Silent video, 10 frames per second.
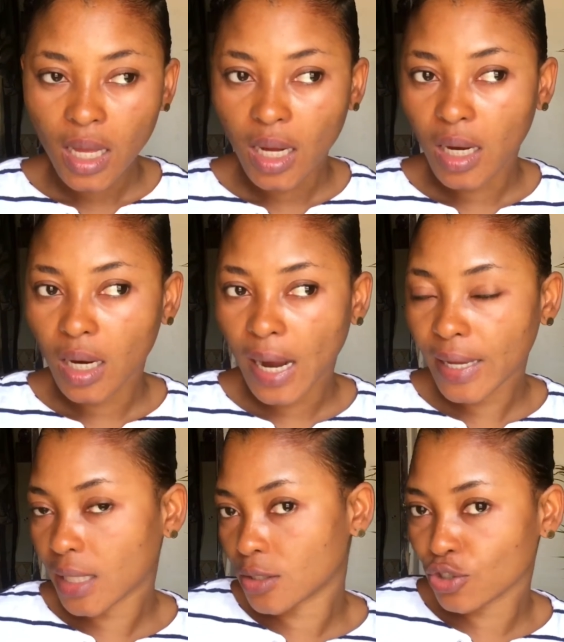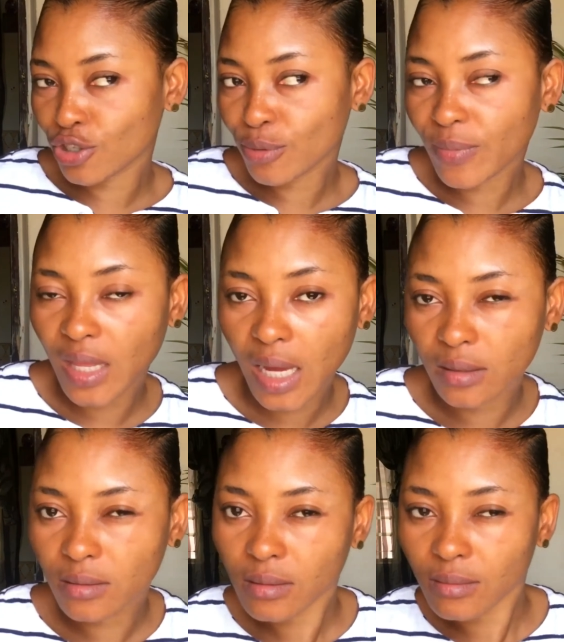I assume
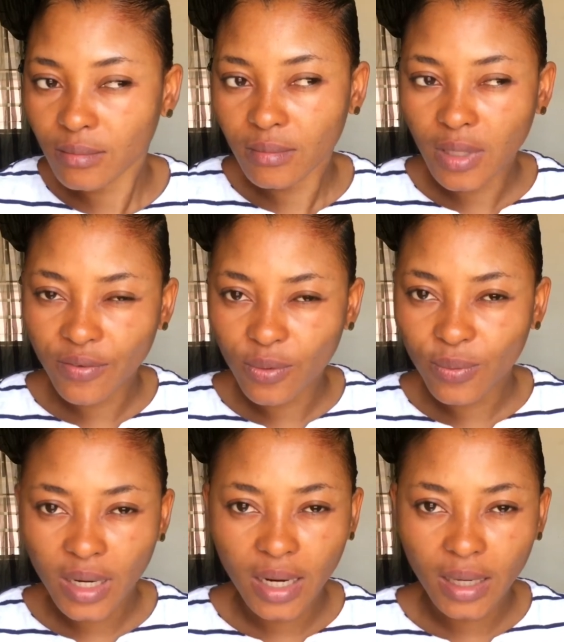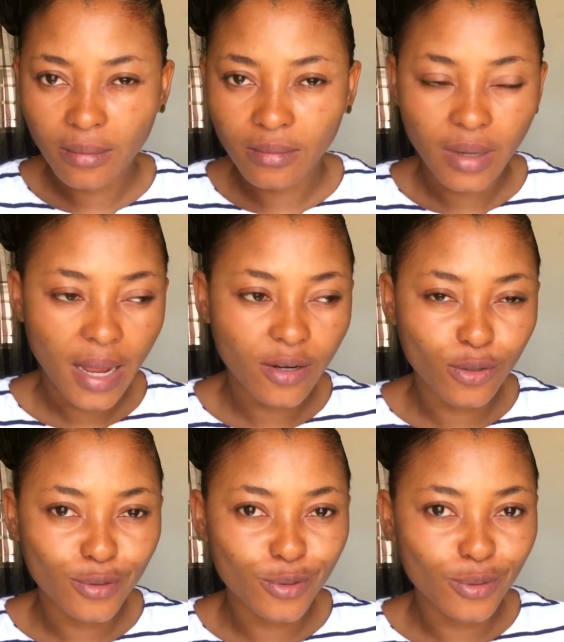that even when I
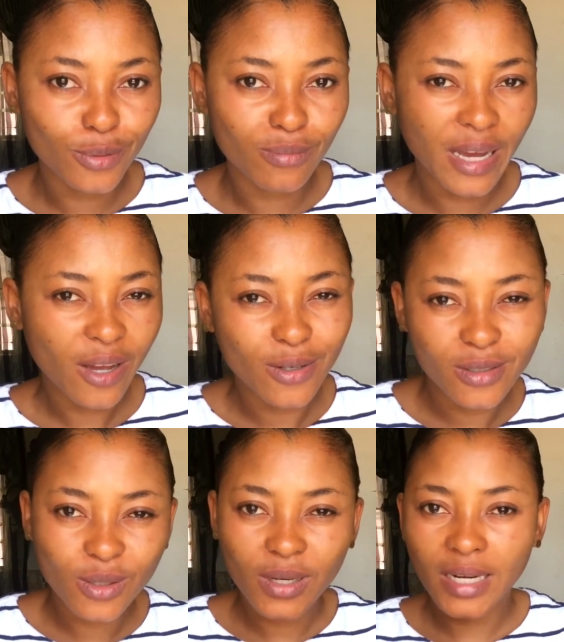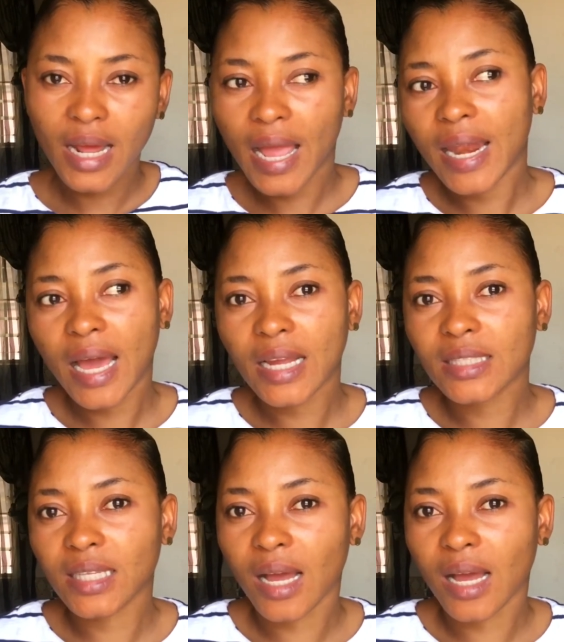don't do my contour and highlight,